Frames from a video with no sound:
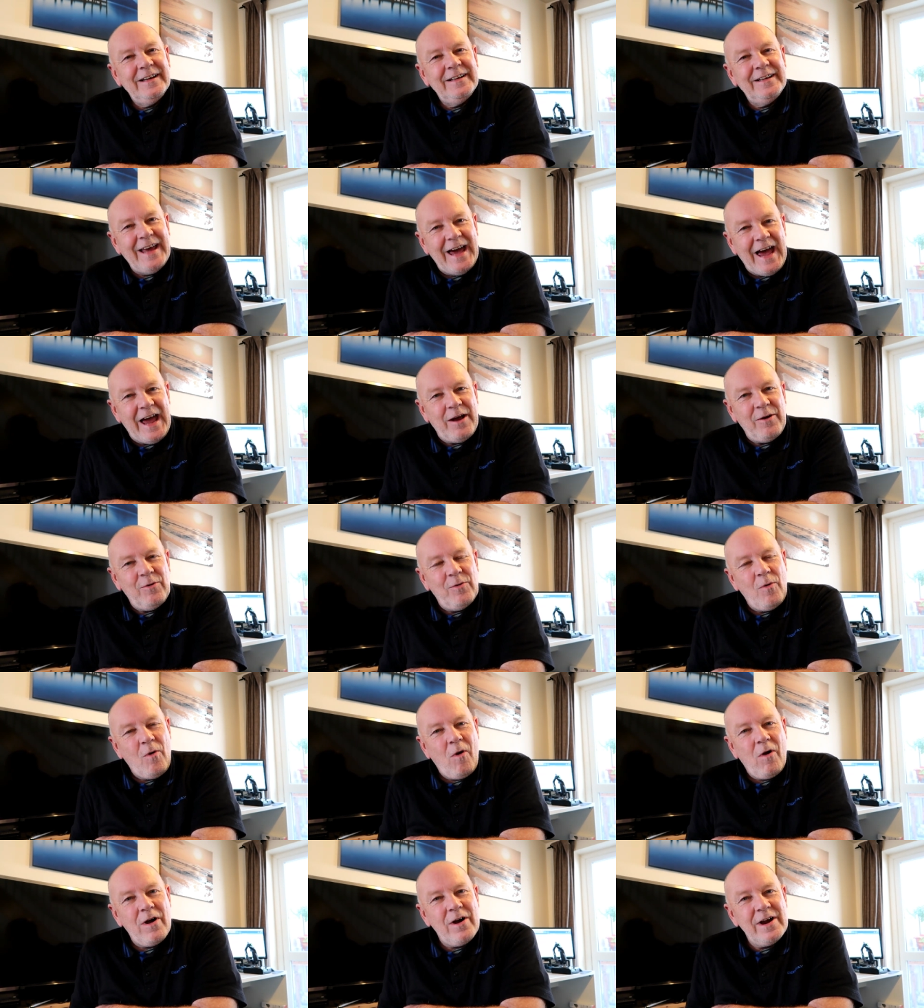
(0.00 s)
Now,
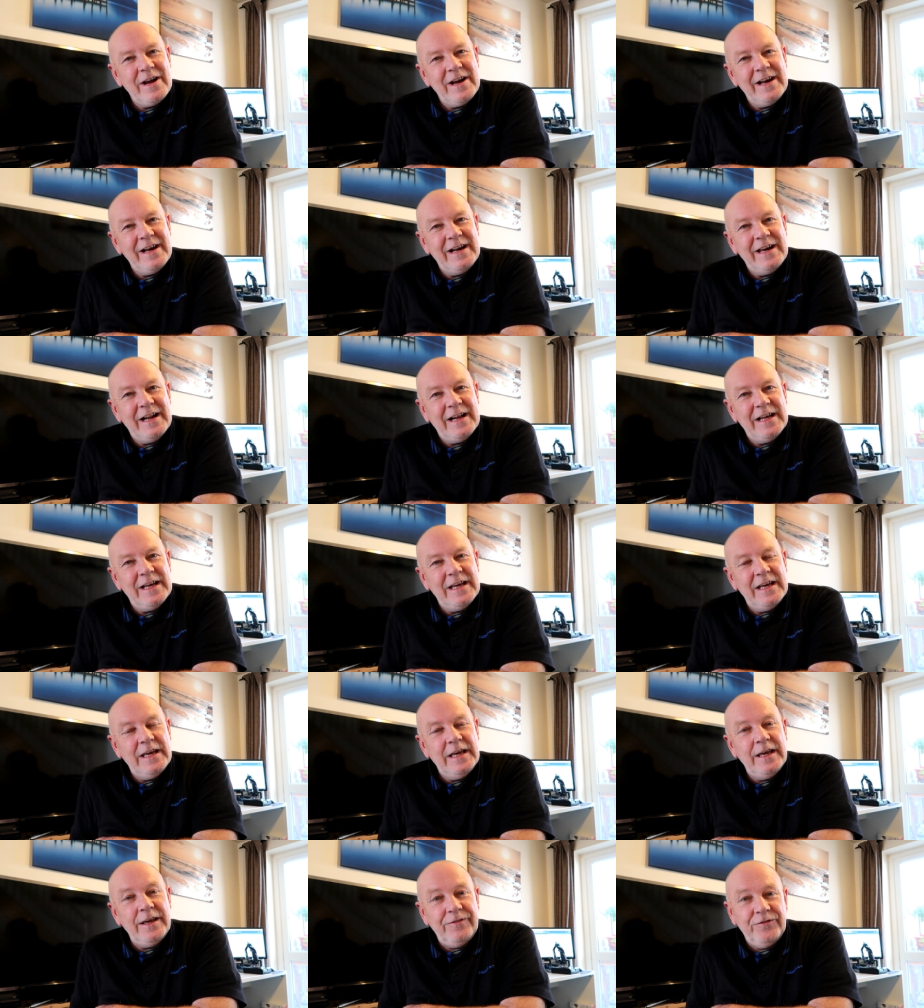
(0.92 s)

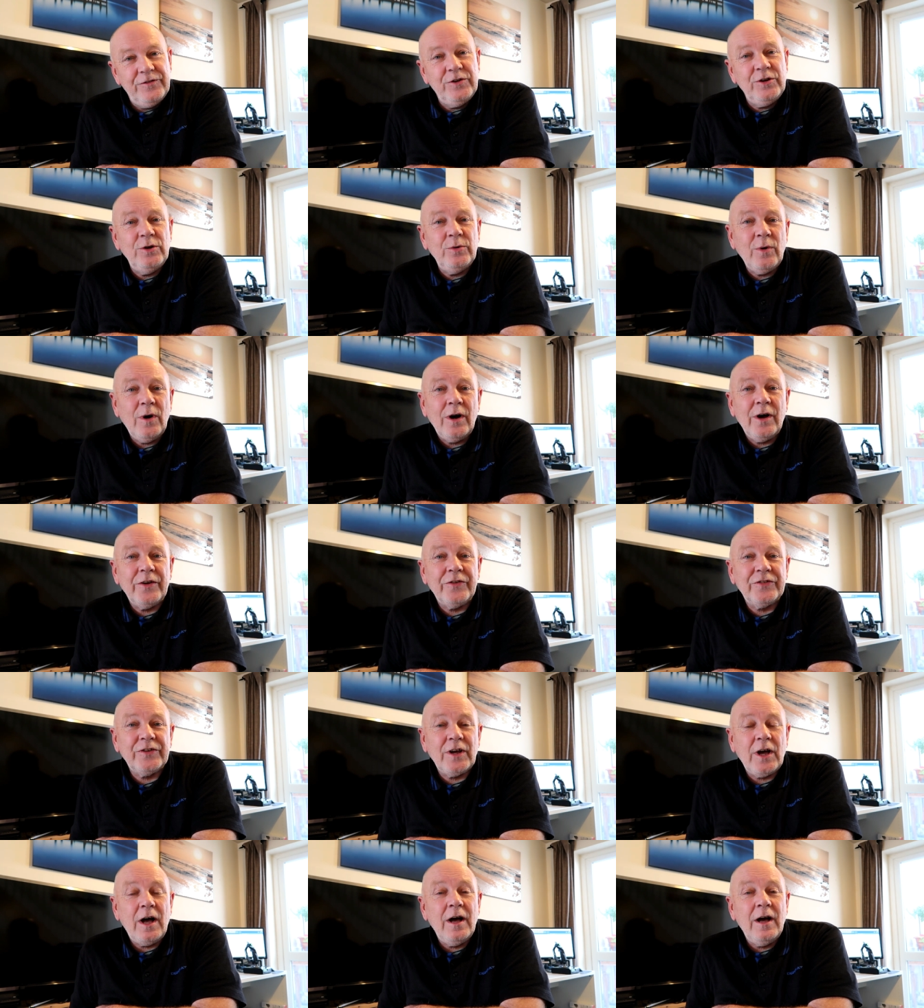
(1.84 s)
if you
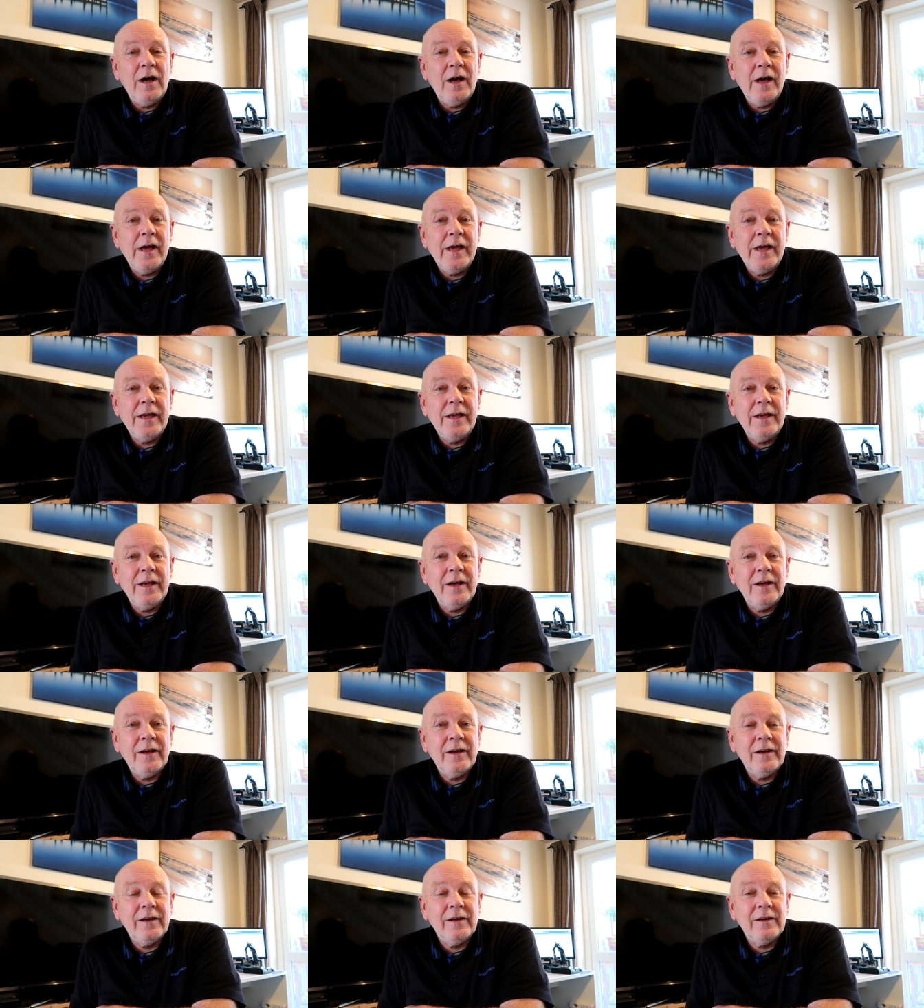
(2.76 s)
ask a
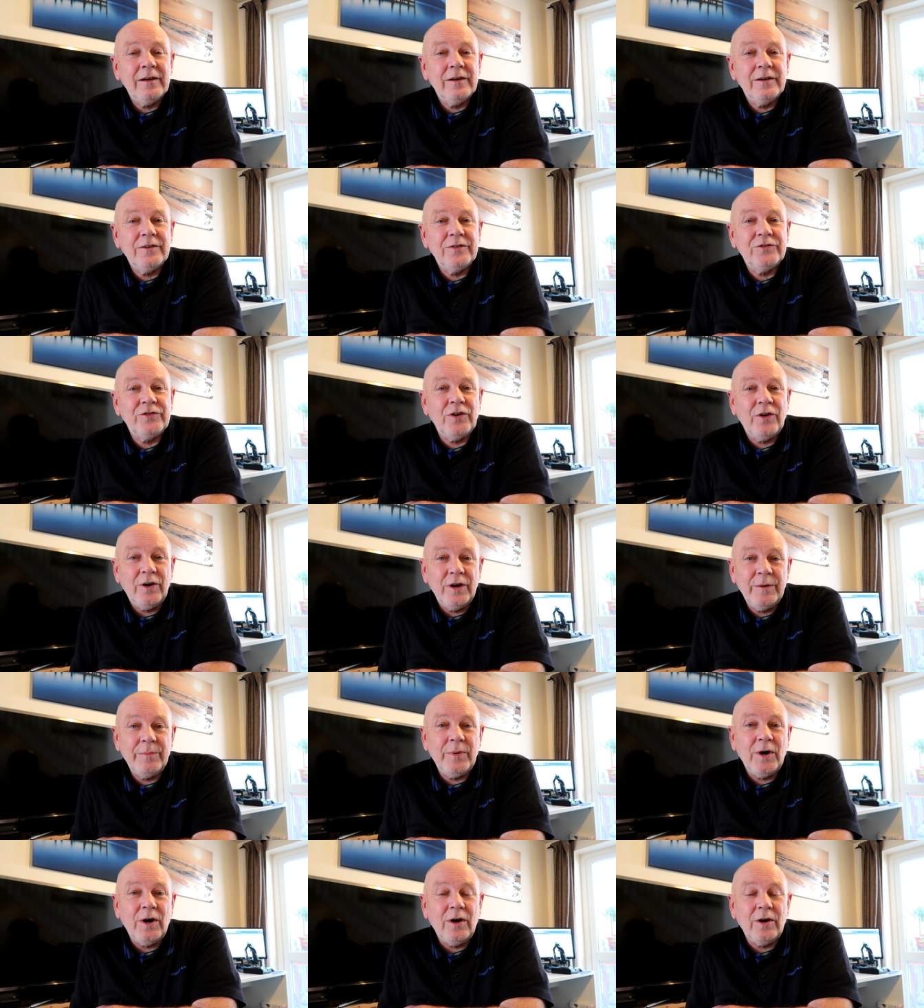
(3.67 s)

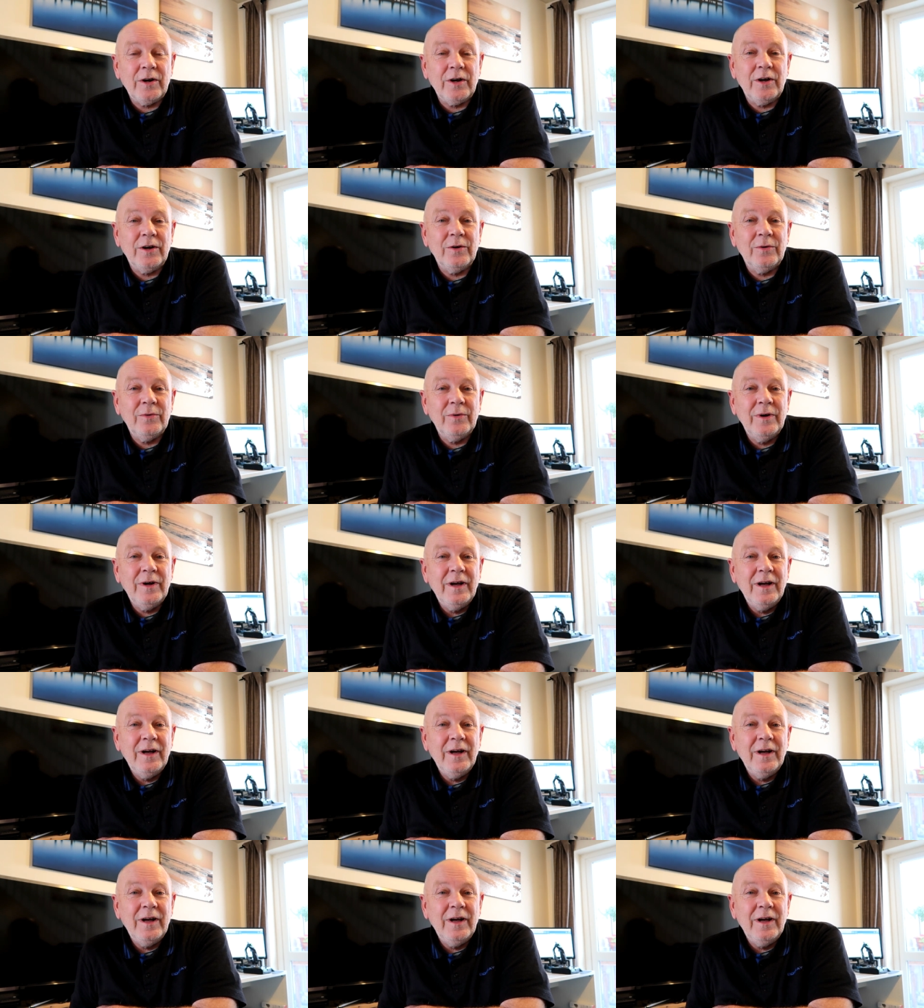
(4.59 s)
Thai bar girl